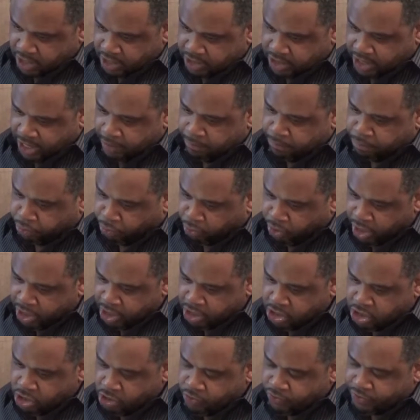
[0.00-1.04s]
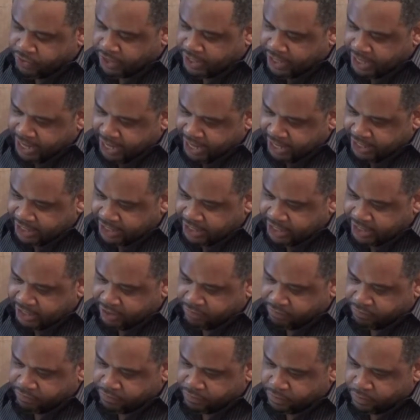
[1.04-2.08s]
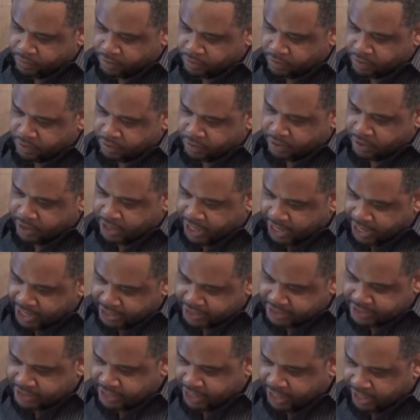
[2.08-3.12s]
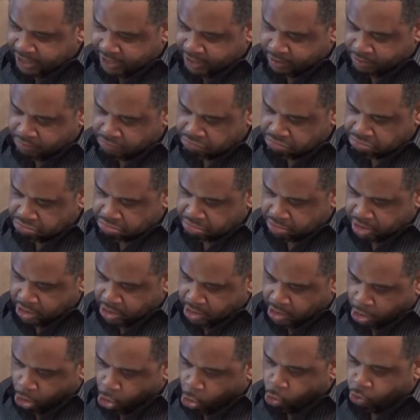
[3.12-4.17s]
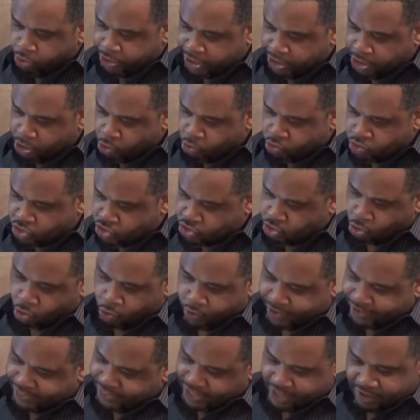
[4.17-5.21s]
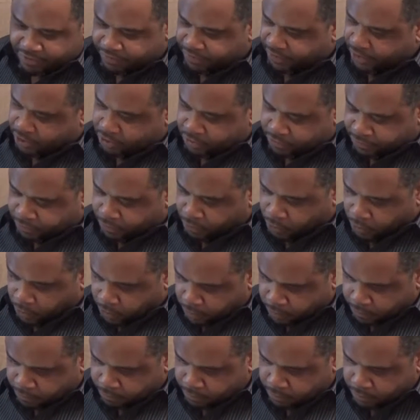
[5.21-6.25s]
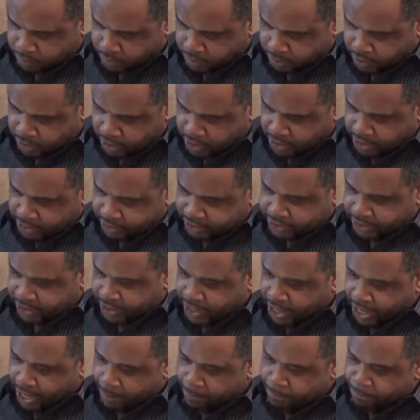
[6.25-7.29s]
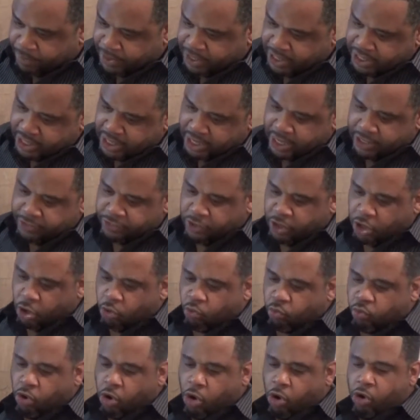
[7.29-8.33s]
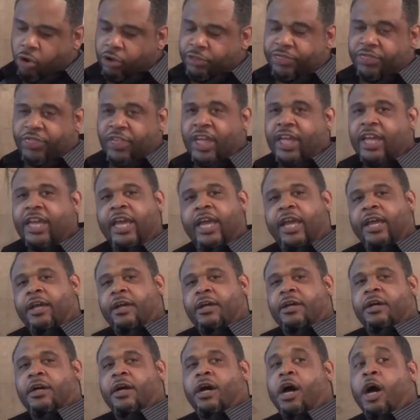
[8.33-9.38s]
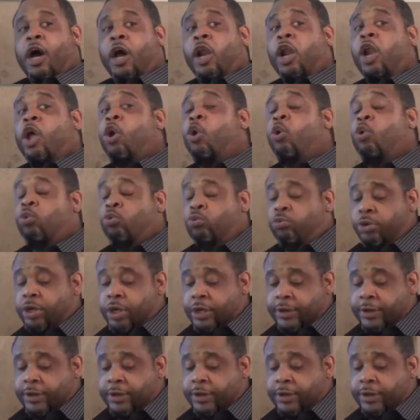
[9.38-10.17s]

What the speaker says: They bring you the negative, naysaying, okey-doke story they fell for, to not be in their wrong thinking alone.